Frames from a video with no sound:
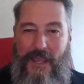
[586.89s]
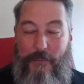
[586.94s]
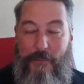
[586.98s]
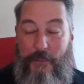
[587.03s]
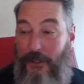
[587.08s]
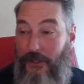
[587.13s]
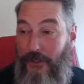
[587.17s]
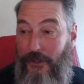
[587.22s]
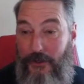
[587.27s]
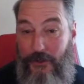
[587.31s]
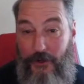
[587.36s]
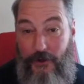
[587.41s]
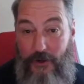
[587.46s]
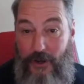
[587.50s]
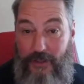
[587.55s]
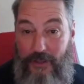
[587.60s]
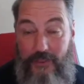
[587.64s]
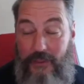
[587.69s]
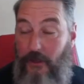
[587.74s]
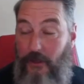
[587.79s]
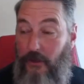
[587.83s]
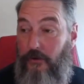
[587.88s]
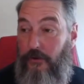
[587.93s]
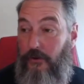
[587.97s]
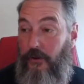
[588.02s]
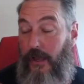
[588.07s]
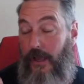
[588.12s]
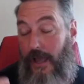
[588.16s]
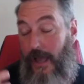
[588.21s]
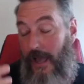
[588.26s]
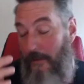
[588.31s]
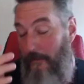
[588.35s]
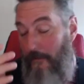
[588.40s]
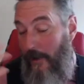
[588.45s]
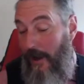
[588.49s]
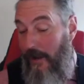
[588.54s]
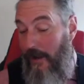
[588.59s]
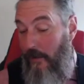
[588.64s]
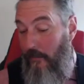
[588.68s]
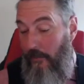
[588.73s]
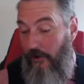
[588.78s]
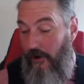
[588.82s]
But, I think my
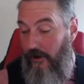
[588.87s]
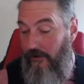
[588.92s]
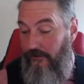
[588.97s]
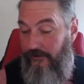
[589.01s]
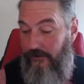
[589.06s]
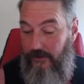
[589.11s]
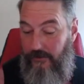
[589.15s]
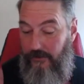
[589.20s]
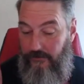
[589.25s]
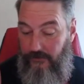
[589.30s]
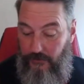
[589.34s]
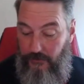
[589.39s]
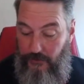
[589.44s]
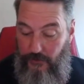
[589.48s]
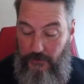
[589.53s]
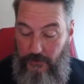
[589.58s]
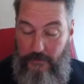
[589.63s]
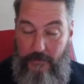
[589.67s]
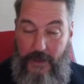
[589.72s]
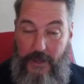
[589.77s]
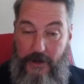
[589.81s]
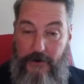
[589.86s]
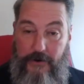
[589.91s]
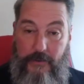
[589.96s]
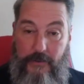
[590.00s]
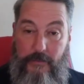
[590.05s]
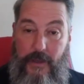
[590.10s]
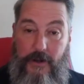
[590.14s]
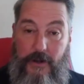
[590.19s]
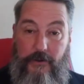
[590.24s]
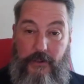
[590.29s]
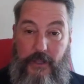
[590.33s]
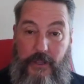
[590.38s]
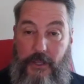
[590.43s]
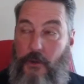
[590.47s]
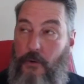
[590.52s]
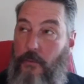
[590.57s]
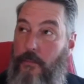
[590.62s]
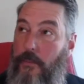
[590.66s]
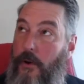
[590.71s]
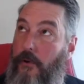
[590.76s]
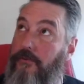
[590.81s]
impression is you're doing better and better. Like
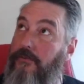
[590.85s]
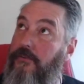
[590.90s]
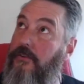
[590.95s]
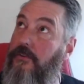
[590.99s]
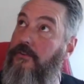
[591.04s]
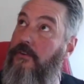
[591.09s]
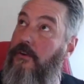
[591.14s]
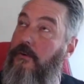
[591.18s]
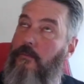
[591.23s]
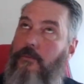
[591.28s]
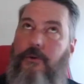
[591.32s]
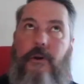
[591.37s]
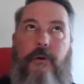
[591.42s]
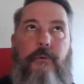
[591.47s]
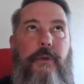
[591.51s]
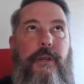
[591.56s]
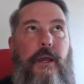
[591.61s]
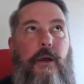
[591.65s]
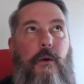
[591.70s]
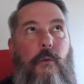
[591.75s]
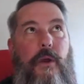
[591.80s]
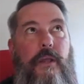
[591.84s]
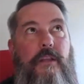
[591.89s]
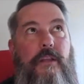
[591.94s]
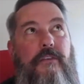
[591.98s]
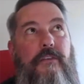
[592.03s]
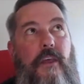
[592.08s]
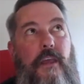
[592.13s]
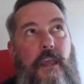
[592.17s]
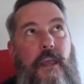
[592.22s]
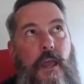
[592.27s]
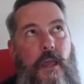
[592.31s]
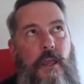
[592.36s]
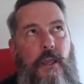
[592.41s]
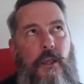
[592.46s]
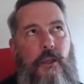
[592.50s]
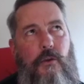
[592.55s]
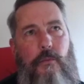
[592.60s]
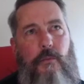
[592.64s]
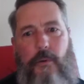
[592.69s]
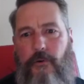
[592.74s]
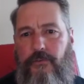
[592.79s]
you posted some, what are we now, Wednesday?
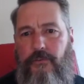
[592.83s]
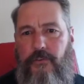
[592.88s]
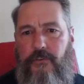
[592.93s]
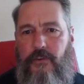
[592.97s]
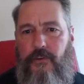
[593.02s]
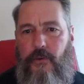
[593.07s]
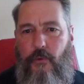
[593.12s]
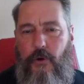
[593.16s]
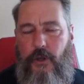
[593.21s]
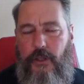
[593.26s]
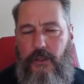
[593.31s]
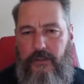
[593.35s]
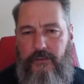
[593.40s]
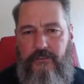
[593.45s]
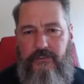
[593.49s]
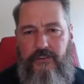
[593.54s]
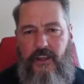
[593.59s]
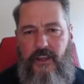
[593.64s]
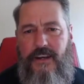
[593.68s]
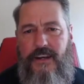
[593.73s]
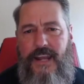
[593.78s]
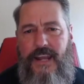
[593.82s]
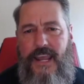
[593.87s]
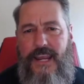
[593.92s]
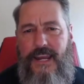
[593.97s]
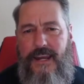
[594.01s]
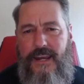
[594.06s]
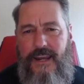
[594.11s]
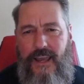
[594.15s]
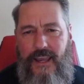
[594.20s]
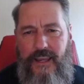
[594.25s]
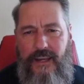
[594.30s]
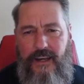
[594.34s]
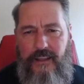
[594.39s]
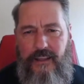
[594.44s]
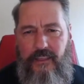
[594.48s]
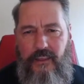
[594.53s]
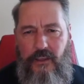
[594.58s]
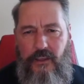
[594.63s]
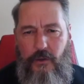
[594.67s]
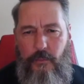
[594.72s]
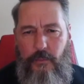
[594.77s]
You posted someone like Sunday night, I
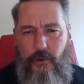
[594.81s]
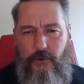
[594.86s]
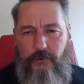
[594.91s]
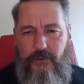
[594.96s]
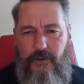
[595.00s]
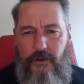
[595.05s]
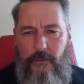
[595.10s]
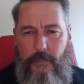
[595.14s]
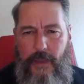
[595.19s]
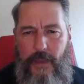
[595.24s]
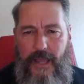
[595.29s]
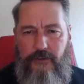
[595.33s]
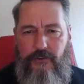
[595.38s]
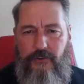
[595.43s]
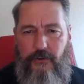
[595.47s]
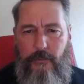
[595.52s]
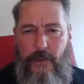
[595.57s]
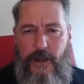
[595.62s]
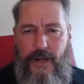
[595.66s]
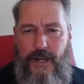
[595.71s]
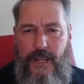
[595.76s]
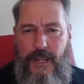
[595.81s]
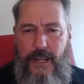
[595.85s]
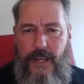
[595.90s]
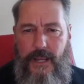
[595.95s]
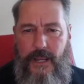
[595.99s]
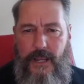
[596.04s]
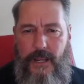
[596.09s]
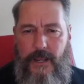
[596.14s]
think you posted a batch, or Monday?